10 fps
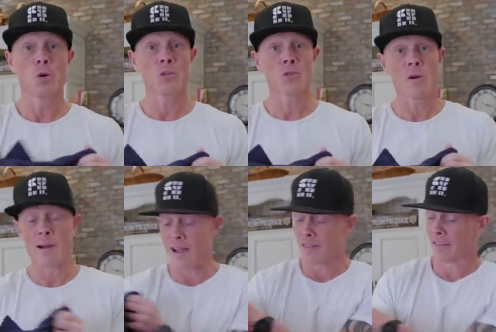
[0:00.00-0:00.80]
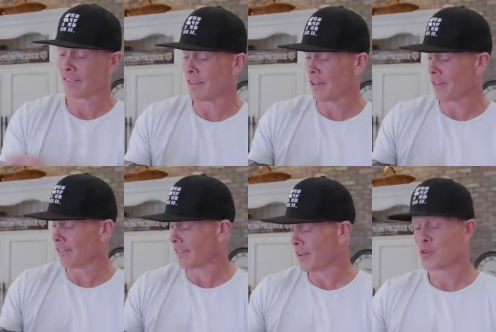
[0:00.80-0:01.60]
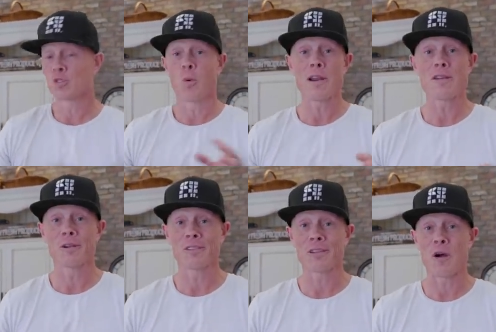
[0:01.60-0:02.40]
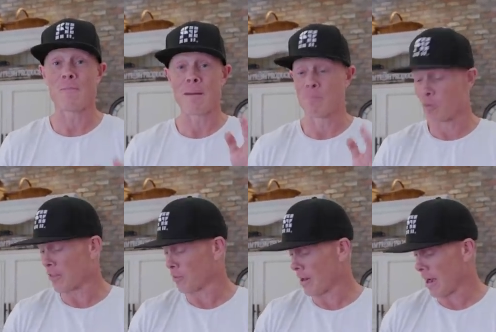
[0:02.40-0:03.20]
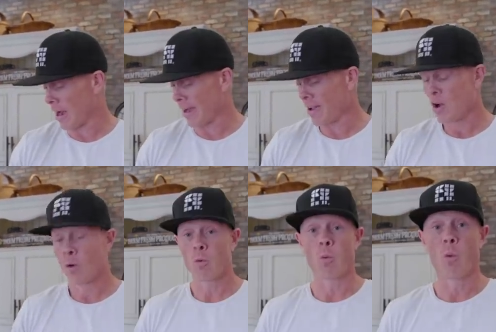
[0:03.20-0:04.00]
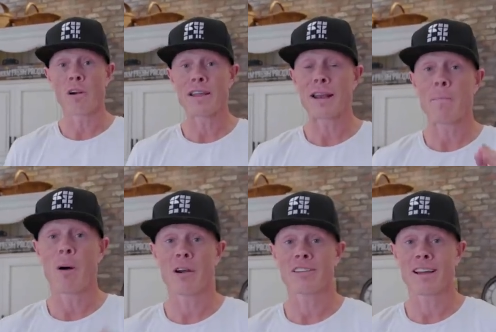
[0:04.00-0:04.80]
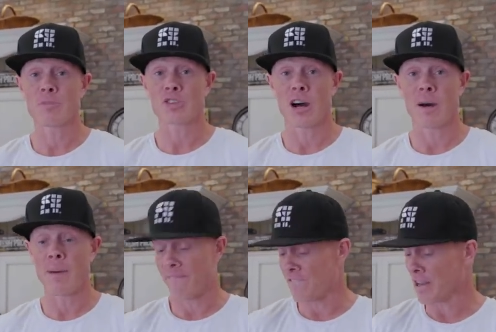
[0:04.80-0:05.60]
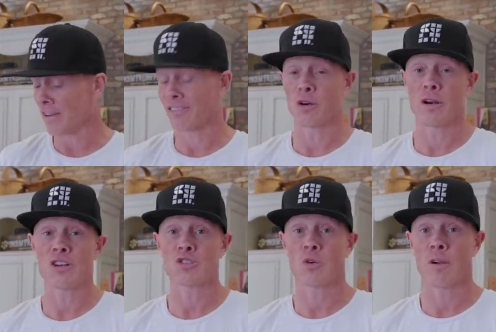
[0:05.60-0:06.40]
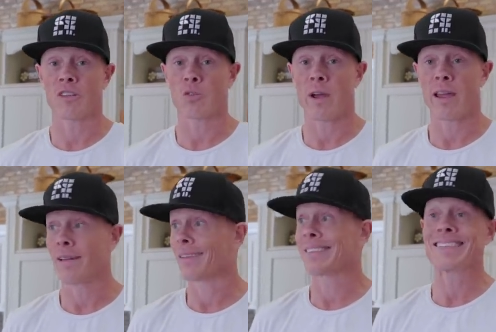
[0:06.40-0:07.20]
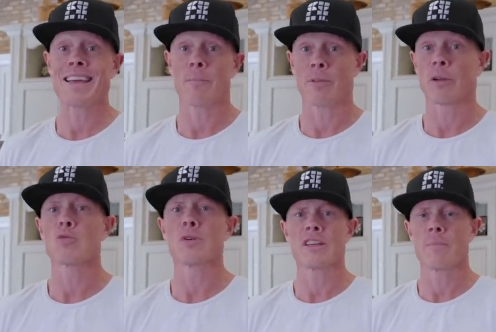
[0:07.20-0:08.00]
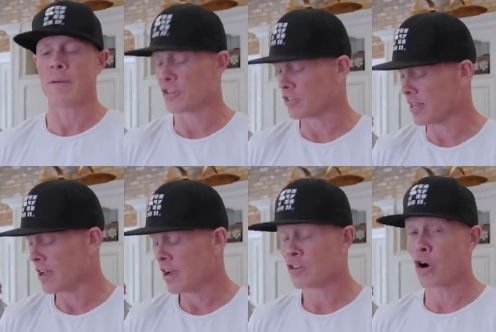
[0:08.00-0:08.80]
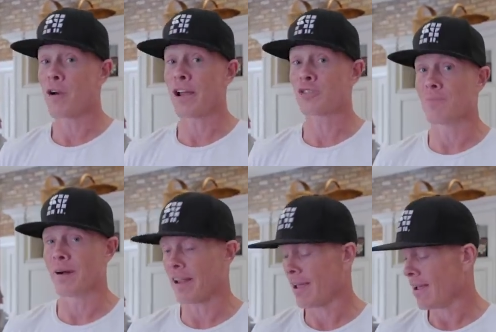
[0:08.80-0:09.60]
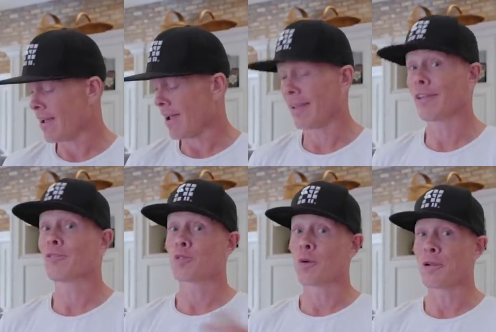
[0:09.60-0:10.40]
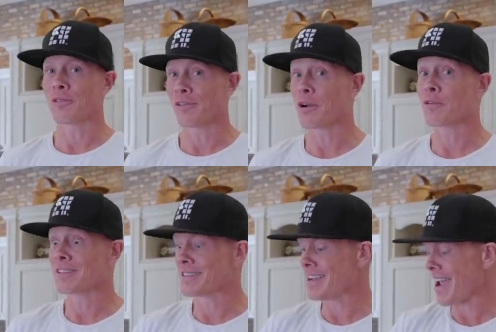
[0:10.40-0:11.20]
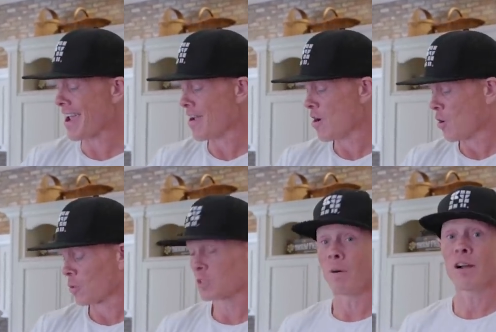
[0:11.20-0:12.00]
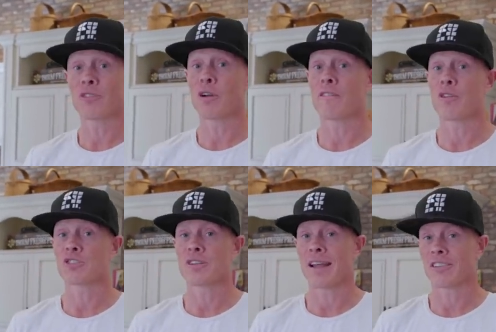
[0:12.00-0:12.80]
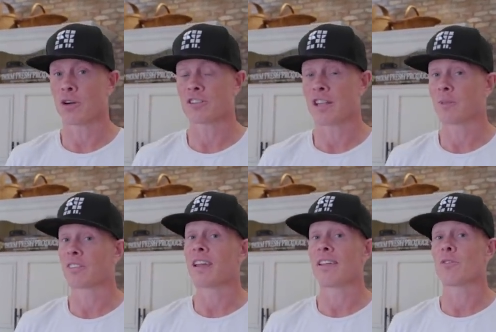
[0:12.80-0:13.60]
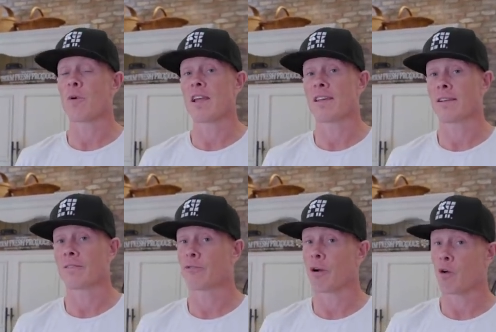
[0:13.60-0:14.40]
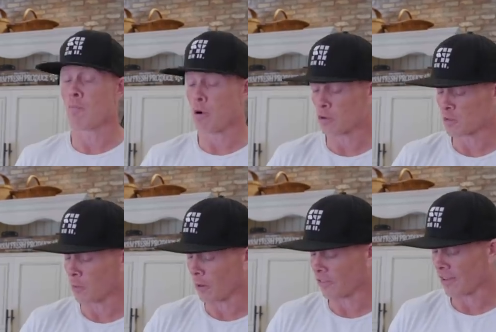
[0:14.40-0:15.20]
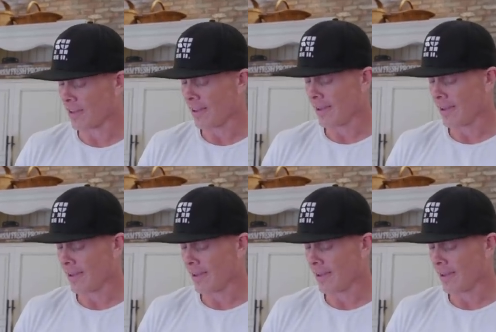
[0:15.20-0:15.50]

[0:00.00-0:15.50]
cool story behind this is 20 years ago, my brother and I were working a part-time job at Phoenix International Raceway as a temp, like through a temp agency to earn extra money. And then 20 years later, today, we're sponsoring our first NASCAR team. It's David Ragan, Front Row Motorsports,